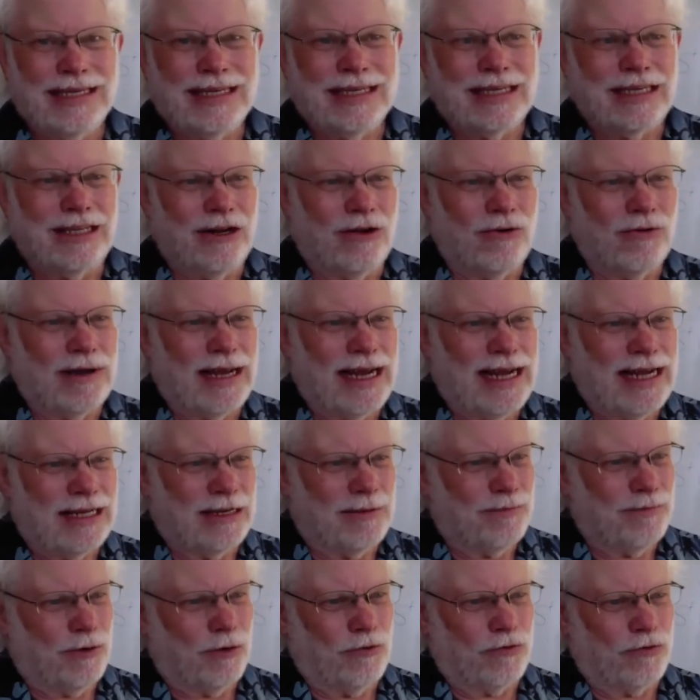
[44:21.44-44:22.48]
you know, add
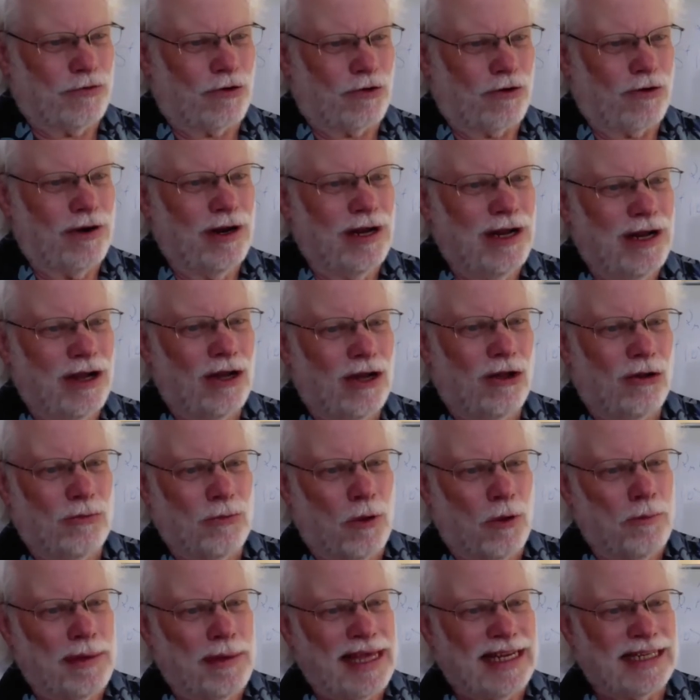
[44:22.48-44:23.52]
up over all
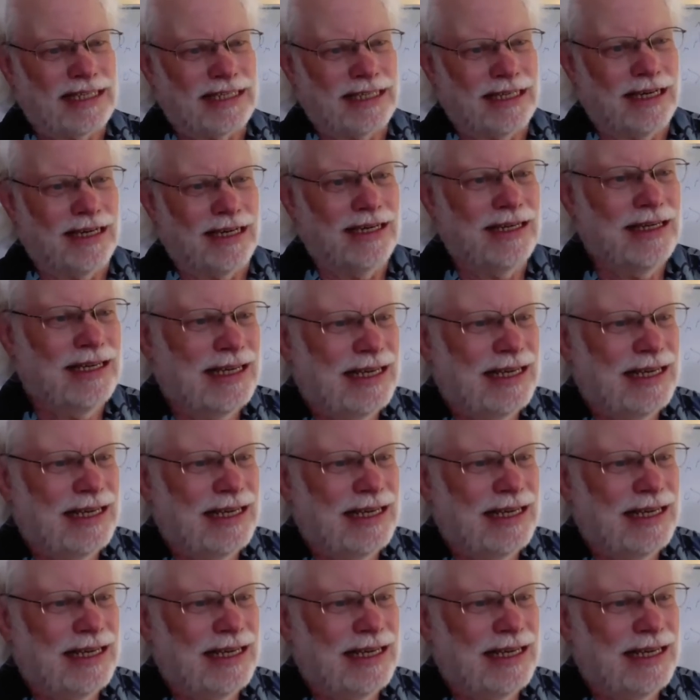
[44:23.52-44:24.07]
momenta,